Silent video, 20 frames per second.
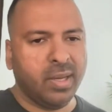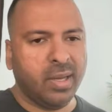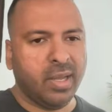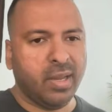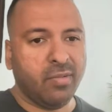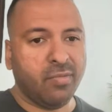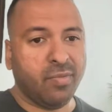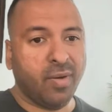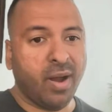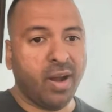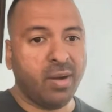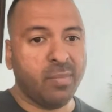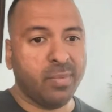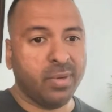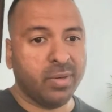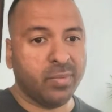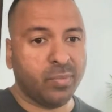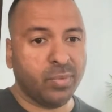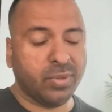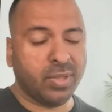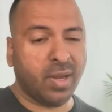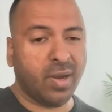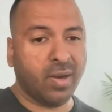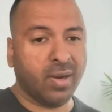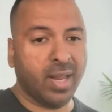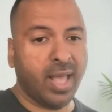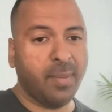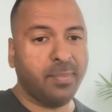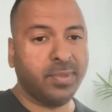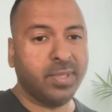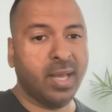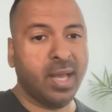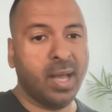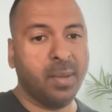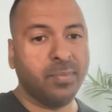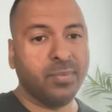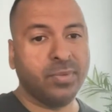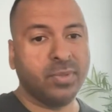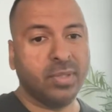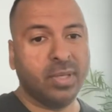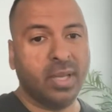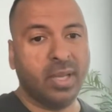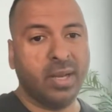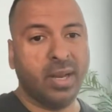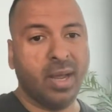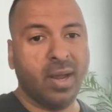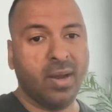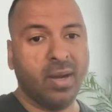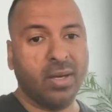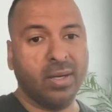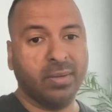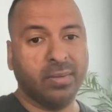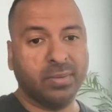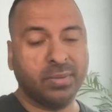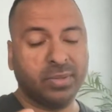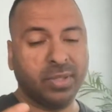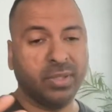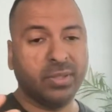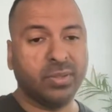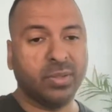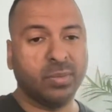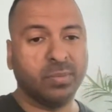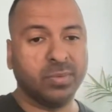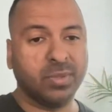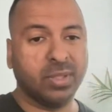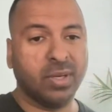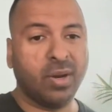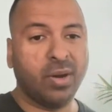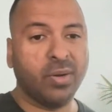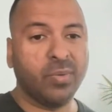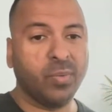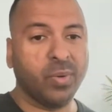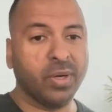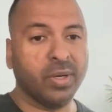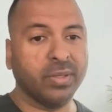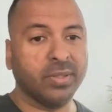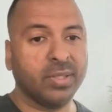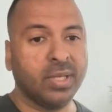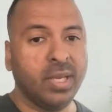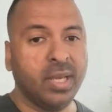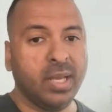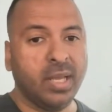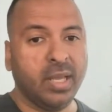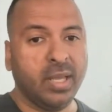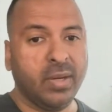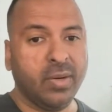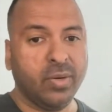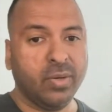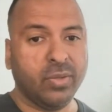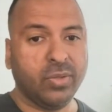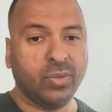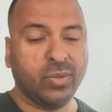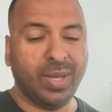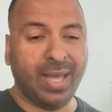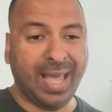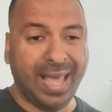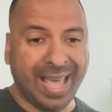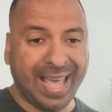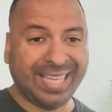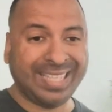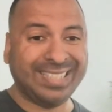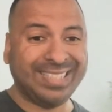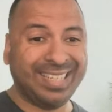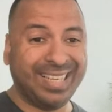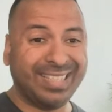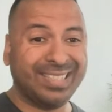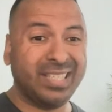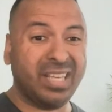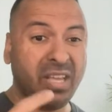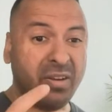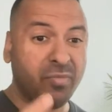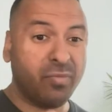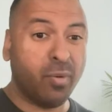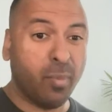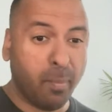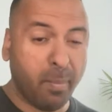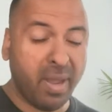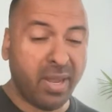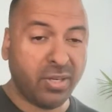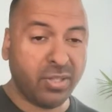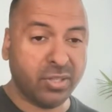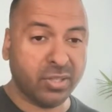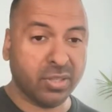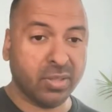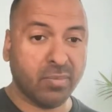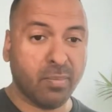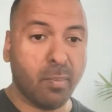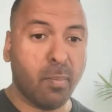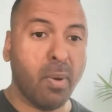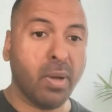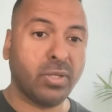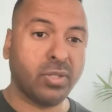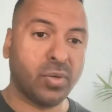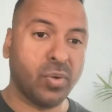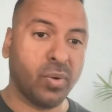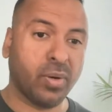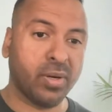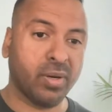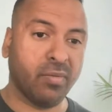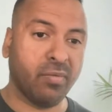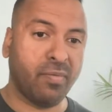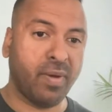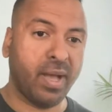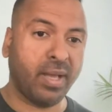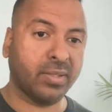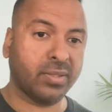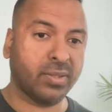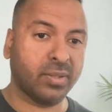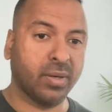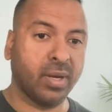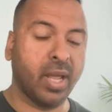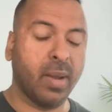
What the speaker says: environment with our laptops and our systems and hardwares in order to access information much quicker and faster,